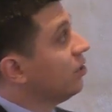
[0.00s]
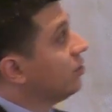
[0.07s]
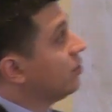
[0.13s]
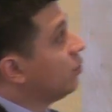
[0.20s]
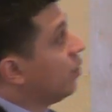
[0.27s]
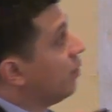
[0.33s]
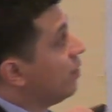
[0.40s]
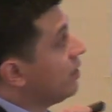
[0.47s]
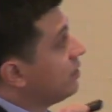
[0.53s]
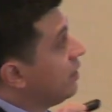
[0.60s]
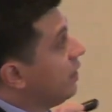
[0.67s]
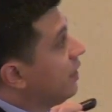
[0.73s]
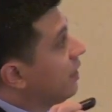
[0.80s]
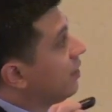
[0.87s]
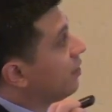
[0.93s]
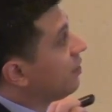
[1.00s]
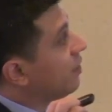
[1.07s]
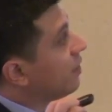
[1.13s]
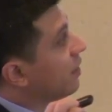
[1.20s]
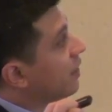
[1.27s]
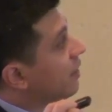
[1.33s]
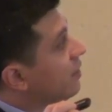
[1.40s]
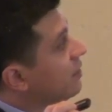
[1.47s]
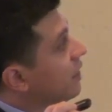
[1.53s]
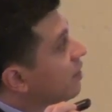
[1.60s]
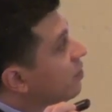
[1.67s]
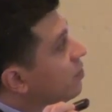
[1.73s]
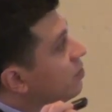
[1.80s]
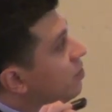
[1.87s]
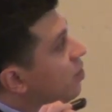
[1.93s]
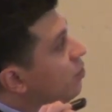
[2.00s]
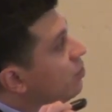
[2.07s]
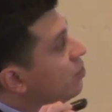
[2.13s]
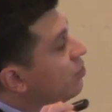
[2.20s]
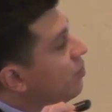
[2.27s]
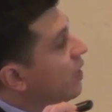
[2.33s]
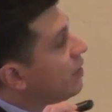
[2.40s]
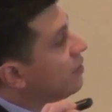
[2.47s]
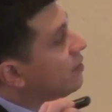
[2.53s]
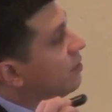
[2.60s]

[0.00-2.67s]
So what we see here is that there's no direct